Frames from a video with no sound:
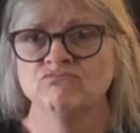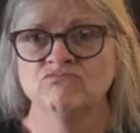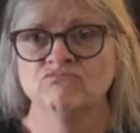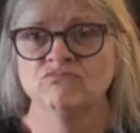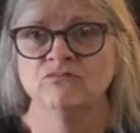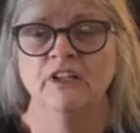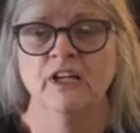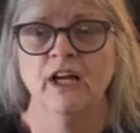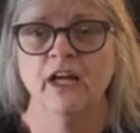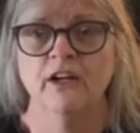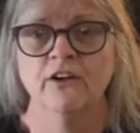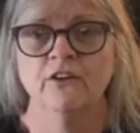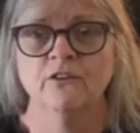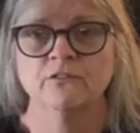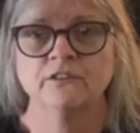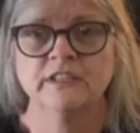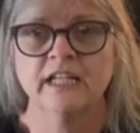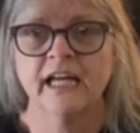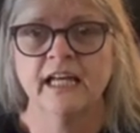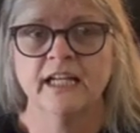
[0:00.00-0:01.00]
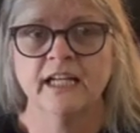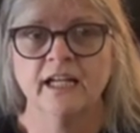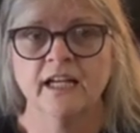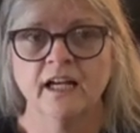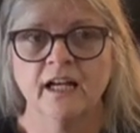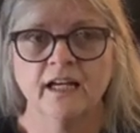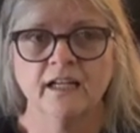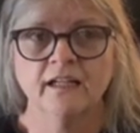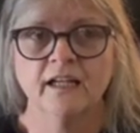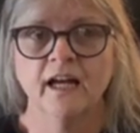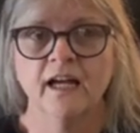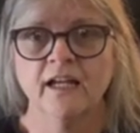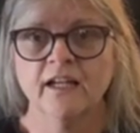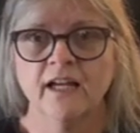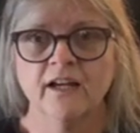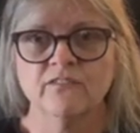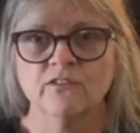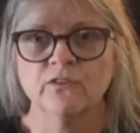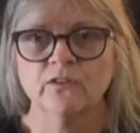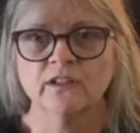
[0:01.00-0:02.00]
I don't know, tatting. I
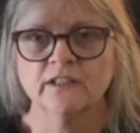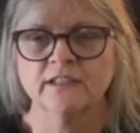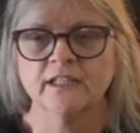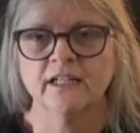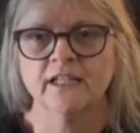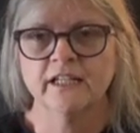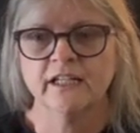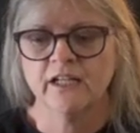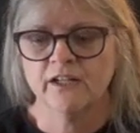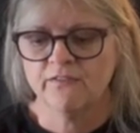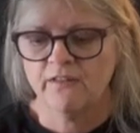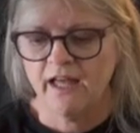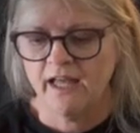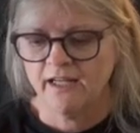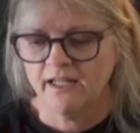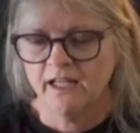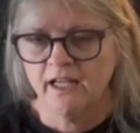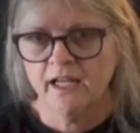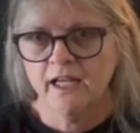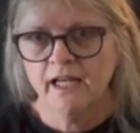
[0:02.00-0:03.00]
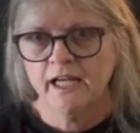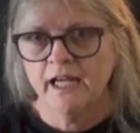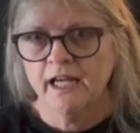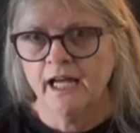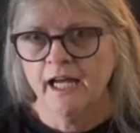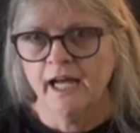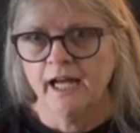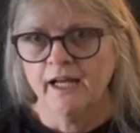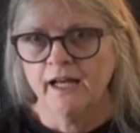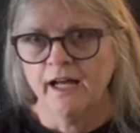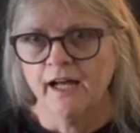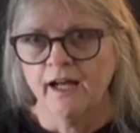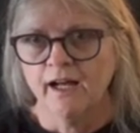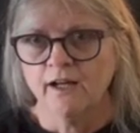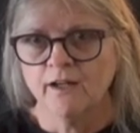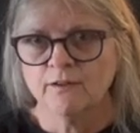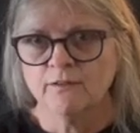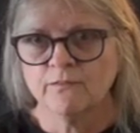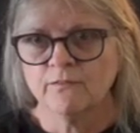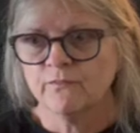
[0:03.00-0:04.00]
haven't really done any of that.
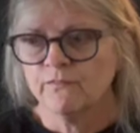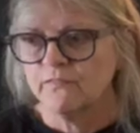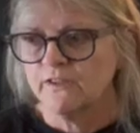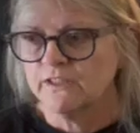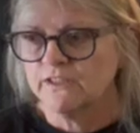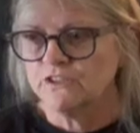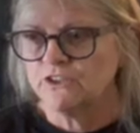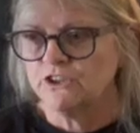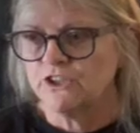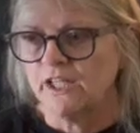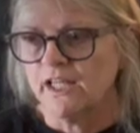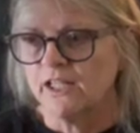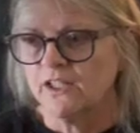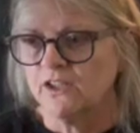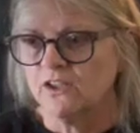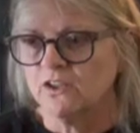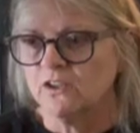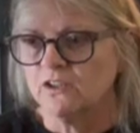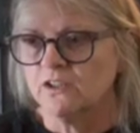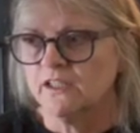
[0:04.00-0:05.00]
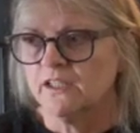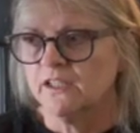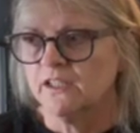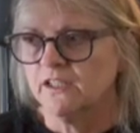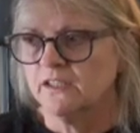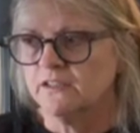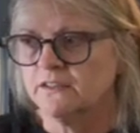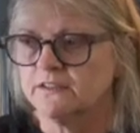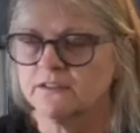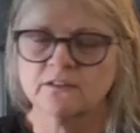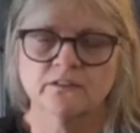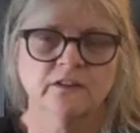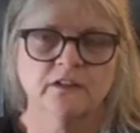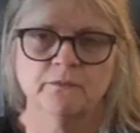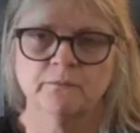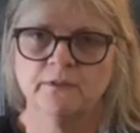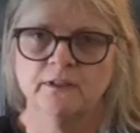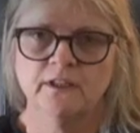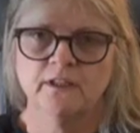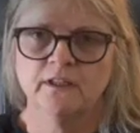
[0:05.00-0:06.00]
This channel is going to
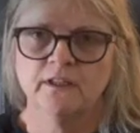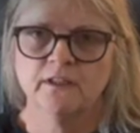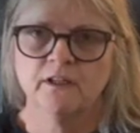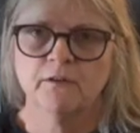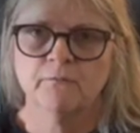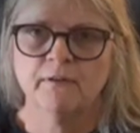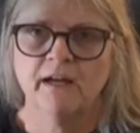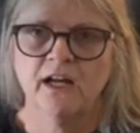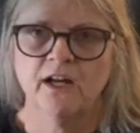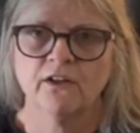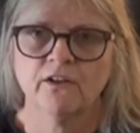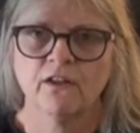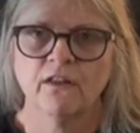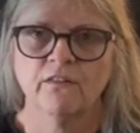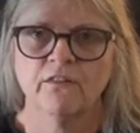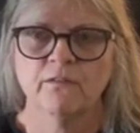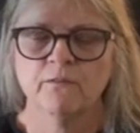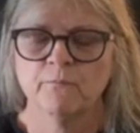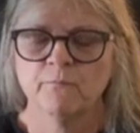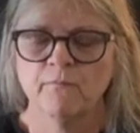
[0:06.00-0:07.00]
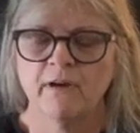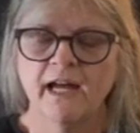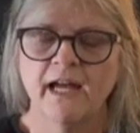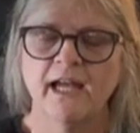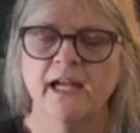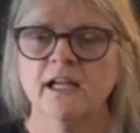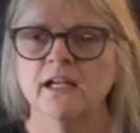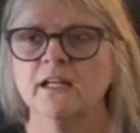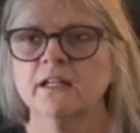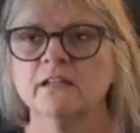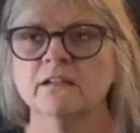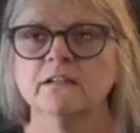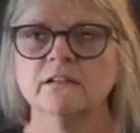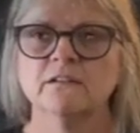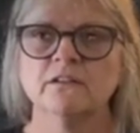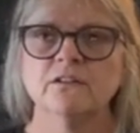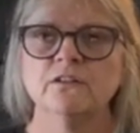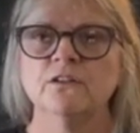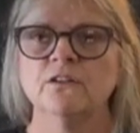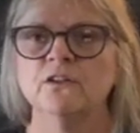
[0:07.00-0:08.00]
be about my
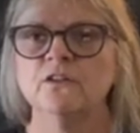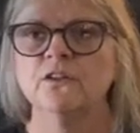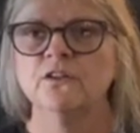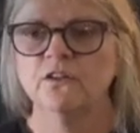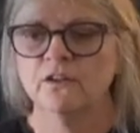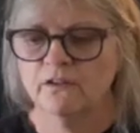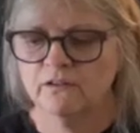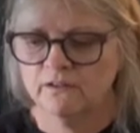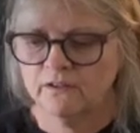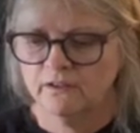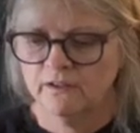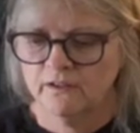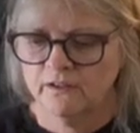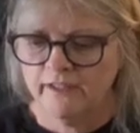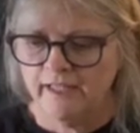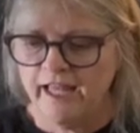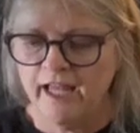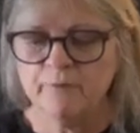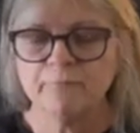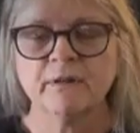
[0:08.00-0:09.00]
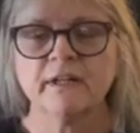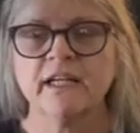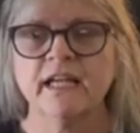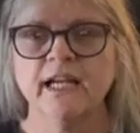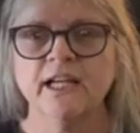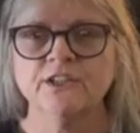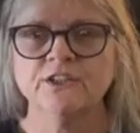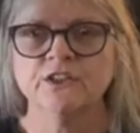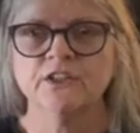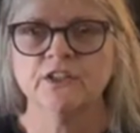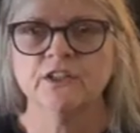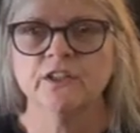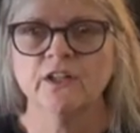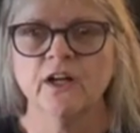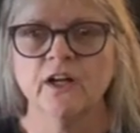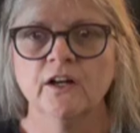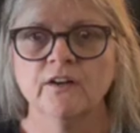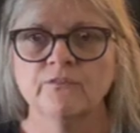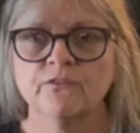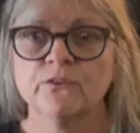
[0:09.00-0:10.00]
application
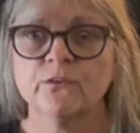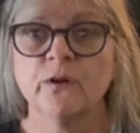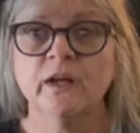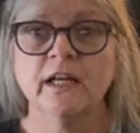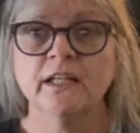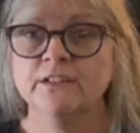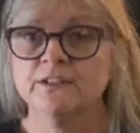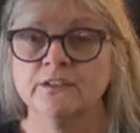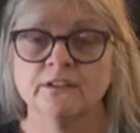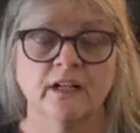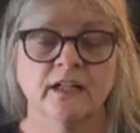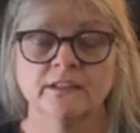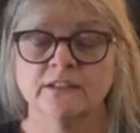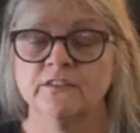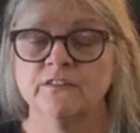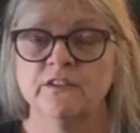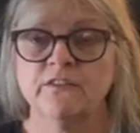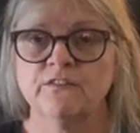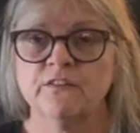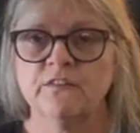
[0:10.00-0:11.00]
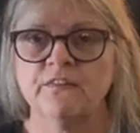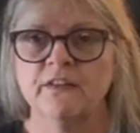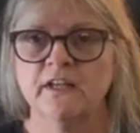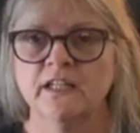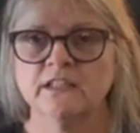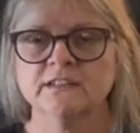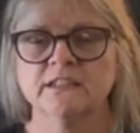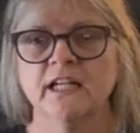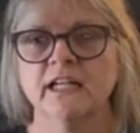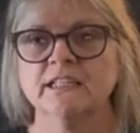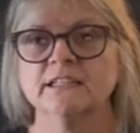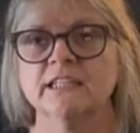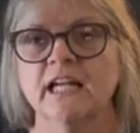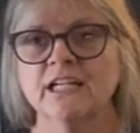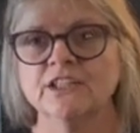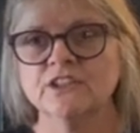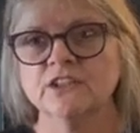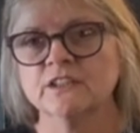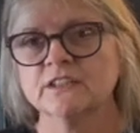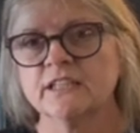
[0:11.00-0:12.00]
of thread to lots of different things. It's not
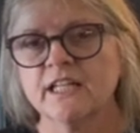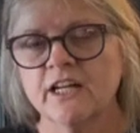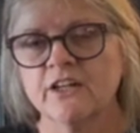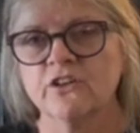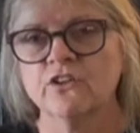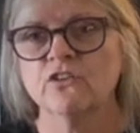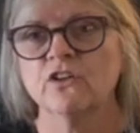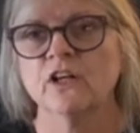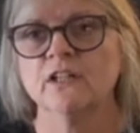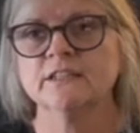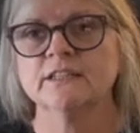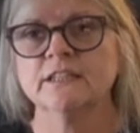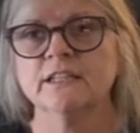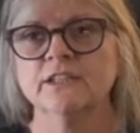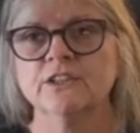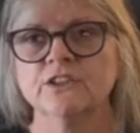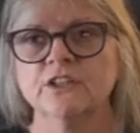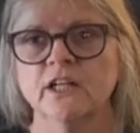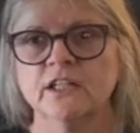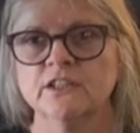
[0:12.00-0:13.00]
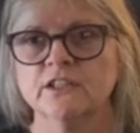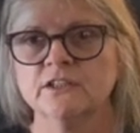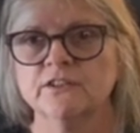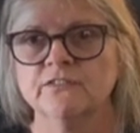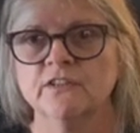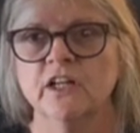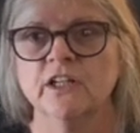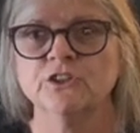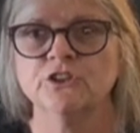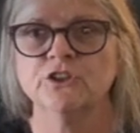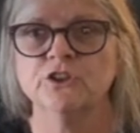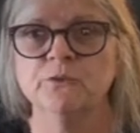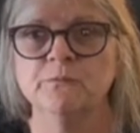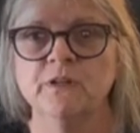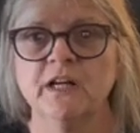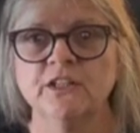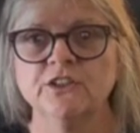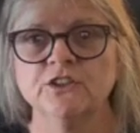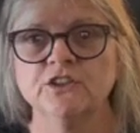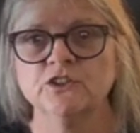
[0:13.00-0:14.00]
just counted cross stitch, not just floss tube,
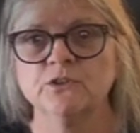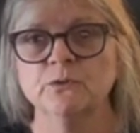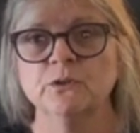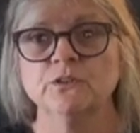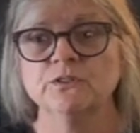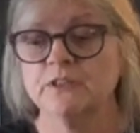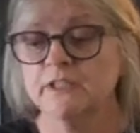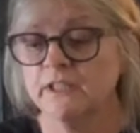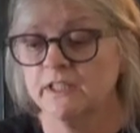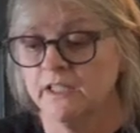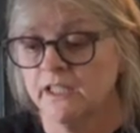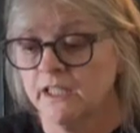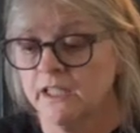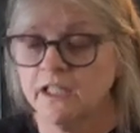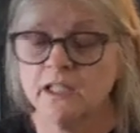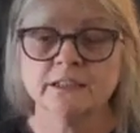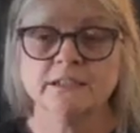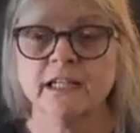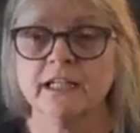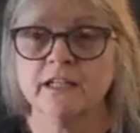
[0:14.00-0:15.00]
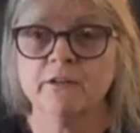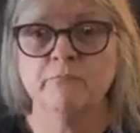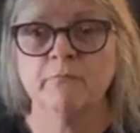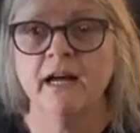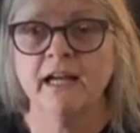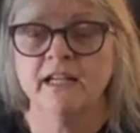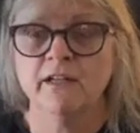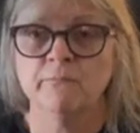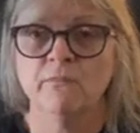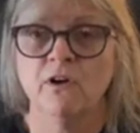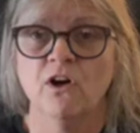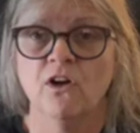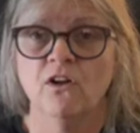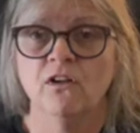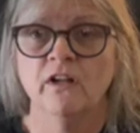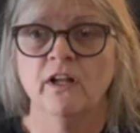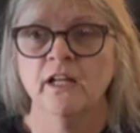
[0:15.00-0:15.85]
not just quilting, because I combine them all.